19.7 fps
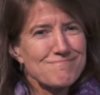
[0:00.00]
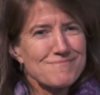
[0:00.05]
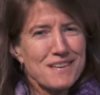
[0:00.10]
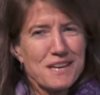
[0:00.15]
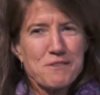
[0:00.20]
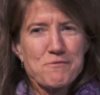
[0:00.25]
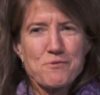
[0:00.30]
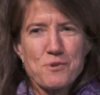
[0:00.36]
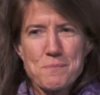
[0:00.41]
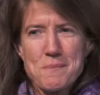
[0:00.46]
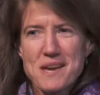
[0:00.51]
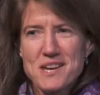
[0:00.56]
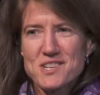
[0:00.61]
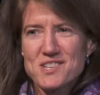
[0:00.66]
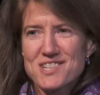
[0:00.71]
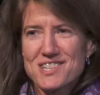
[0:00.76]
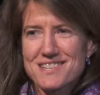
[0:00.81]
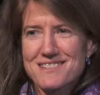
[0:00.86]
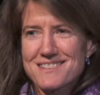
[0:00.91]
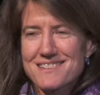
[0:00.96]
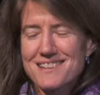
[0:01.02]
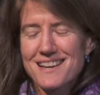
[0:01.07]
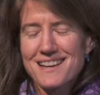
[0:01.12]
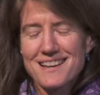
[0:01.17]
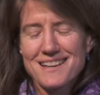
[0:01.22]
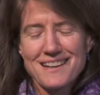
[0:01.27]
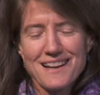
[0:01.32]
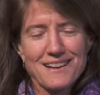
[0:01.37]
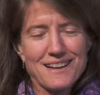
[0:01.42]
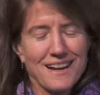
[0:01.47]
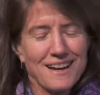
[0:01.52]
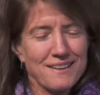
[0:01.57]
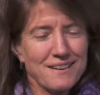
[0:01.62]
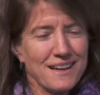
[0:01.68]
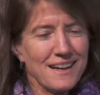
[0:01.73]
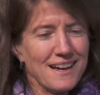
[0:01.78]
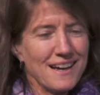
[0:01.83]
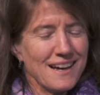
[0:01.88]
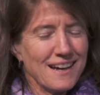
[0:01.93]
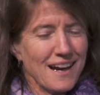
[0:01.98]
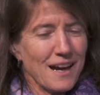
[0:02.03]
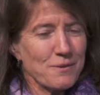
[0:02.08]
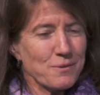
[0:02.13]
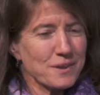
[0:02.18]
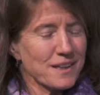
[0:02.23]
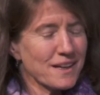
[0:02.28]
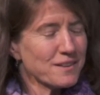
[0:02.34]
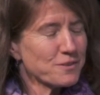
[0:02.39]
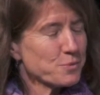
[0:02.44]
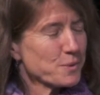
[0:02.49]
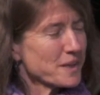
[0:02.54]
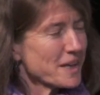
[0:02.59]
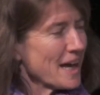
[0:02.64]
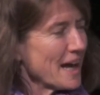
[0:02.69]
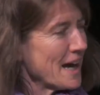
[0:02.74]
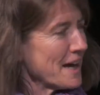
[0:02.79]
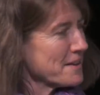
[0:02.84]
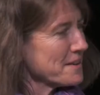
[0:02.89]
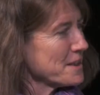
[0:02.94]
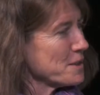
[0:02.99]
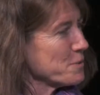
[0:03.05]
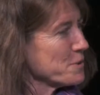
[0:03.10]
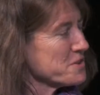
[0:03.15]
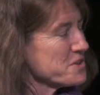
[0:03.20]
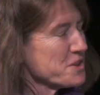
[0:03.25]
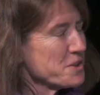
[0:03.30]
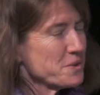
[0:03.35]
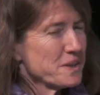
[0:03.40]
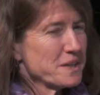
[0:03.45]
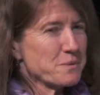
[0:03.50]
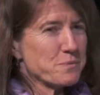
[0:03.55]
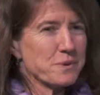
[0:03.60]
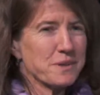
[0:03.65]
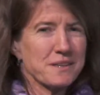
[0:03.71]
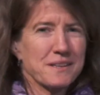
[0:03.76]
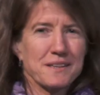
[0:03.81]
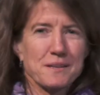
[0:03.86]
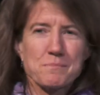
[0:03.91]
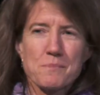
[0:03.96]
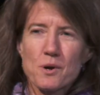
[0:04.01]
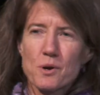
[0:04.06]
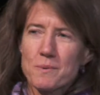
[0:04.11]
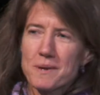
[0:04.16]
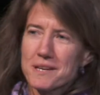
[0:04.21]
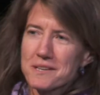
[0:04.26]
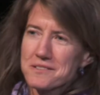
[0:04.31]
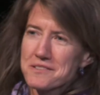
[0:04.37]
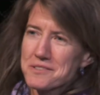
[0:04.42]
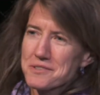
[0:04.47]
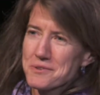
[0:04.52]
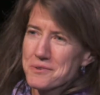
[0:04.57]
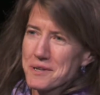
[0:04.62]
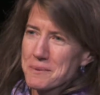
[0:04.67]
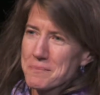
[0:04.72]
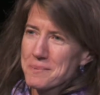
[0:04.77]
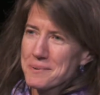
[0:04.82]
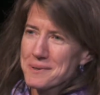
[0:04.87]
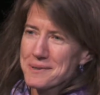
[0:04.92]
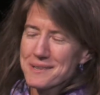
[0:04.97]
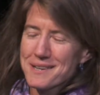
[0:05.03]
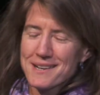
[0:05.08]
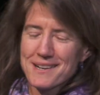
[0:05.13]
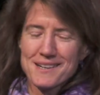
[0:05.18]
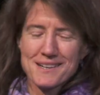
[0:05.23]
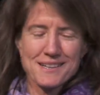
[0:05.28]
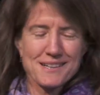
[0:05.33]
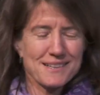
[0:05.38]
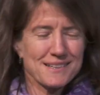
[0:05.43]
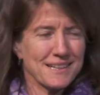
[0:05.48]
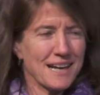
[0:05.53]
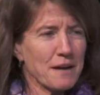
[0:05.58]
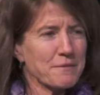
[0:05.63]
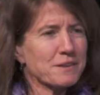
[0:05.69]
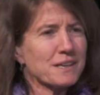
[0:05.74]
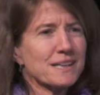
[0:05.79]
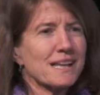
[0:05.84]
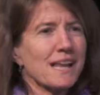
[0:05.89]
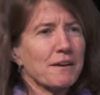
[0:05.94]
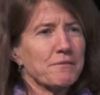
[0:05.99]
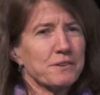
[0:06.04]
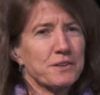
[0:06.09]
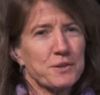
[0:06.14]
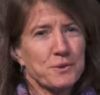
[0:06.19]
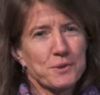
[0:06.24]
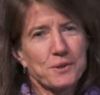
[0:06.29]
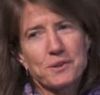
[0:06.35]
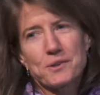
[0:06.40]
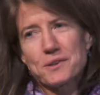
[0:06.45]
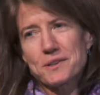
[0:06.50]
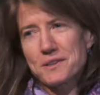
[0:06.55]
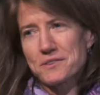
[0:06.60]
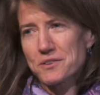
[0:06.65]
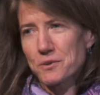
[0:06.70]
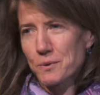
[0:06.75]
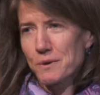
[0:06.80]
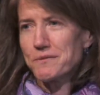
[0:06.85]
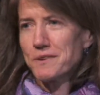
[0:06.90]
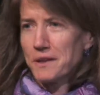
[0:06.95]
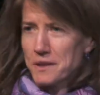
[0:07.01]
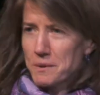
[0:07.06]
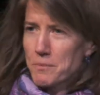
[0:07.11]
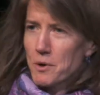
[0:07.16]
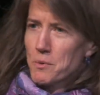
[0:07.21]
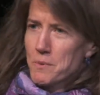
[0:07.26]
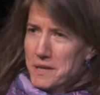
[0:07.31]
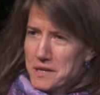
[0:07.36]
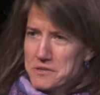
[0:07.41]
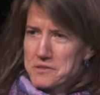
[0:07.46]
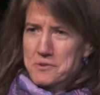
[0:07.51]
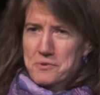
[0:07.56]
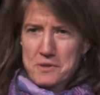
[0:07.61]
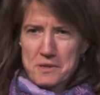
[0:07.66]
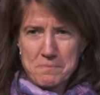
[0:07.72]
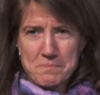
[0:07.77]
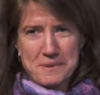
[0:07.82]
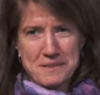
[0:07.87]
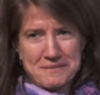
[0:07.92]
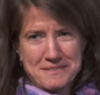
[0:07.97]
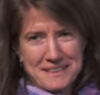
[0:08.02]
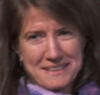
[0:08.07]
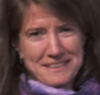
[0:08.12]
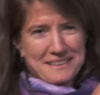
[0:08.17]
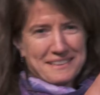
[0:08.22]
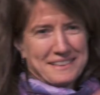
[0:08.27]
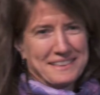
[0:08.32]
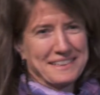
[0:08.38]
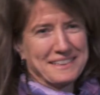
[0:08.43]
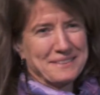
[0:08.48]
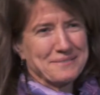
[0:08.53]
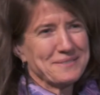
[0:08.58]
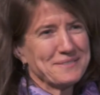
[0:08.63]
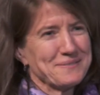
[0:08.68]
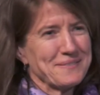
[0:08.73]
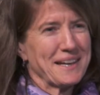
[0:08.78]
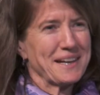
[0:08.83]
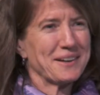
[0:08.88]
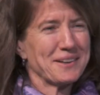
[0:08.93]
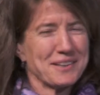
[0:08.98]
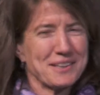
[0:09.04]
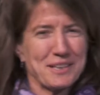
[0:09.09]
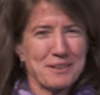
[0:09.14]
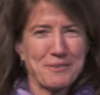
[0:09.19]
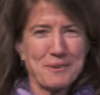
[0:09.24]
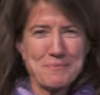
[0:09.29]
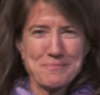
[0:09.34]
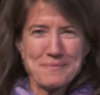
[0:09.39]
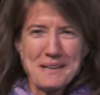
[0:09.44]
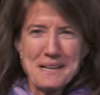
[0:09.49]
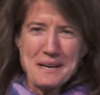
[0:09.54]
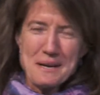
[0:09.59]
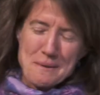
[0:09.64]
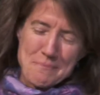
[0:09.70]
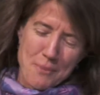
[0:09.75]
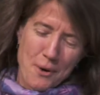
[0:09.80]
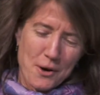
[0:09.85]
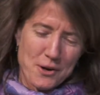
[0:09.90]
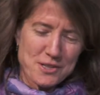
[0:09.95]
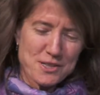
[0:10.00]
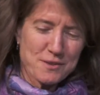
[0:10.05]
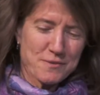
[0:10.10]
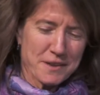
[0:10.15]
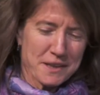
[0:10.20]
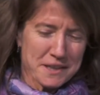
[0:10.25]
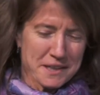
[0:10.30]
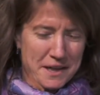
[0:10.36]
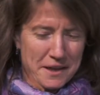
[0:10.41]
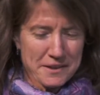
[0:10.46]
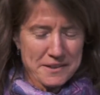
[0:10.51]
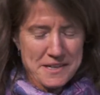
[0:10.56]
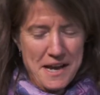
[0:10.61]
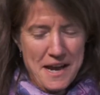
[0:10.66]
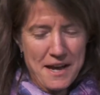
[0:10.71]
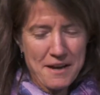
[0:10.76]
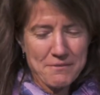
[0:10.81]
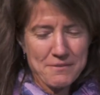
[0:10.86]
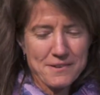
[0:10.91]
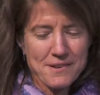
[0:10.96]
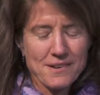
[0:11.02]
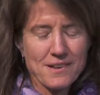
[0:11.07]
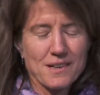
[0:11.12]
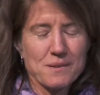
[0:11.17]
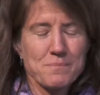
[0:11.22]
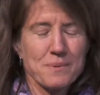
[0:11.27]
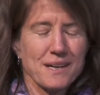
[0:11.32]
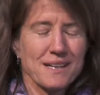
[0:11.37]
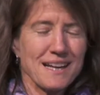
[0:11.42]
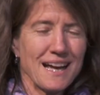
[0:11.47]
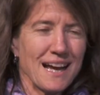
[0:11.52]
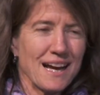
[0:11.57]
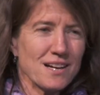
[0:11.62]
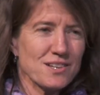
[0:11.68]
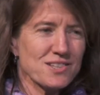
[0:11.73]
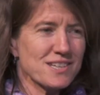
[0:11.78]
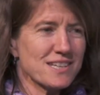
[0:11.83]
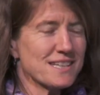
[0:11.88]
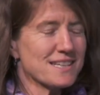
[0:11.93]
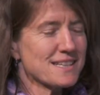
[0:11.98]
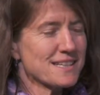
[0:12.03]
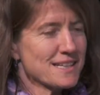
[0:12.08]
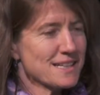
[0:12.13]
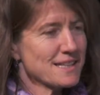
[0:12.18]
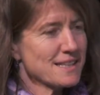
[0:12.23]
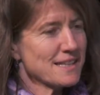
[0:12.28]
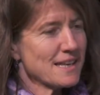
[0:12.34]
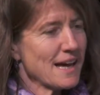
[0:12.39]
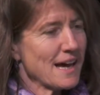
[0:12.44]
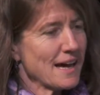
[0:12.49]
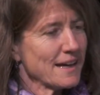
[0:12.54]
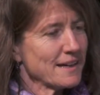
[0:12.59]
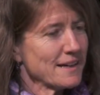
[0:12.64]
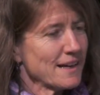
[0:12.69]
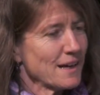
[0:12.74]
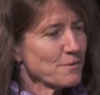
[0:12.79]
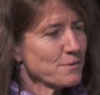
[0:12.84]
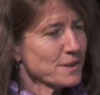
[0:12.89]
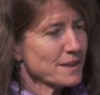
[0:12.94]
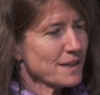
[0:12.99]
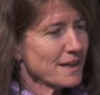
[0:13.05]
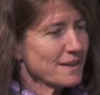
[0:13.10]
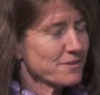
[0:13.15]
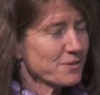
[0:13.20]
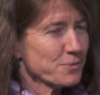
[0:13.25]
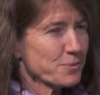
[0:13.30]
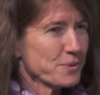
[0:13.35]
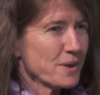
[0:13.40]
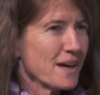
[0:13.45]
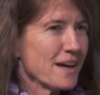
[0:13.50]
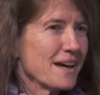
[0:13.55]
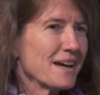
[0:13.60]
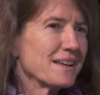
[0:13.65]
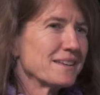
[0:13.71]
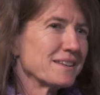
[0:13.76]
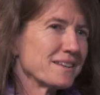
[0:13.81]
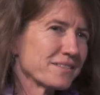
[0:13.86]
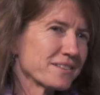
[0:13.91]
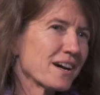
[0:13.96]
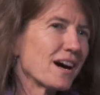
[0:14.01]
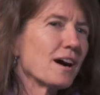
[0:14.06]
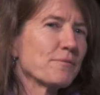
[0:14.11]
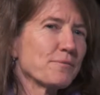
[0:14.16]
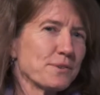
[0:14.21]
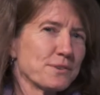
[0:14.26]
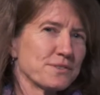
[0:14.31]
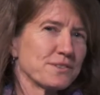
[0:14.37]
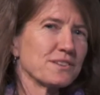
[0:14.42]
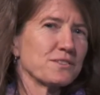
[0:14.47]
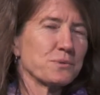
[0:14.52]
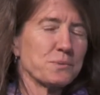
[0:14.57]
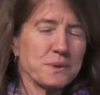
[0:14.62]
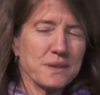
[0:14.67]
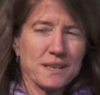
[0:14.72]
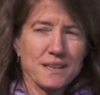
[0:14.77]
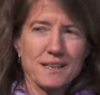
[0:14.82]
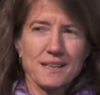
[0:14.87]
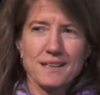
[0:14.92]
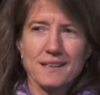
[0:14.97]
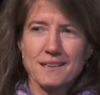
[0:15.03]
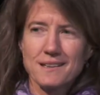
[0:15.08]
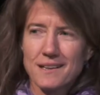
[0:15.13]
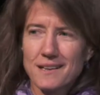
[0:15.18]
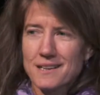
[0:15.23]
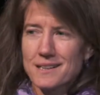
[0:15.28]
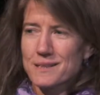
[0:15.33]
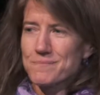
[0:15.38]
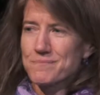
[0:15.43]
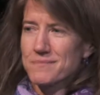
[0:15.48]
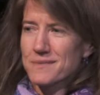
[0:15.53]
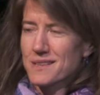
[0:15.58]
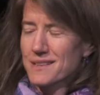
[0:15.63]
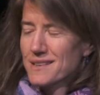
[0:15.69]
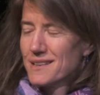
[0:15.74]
information. And I realized what Kathy was doing with the Mobius Strip, and I have an 11-year-old, and so we've done the Mobius Strip and made all the different parts of it and cut it in half and all, but how she did that, and I realized this conference is really an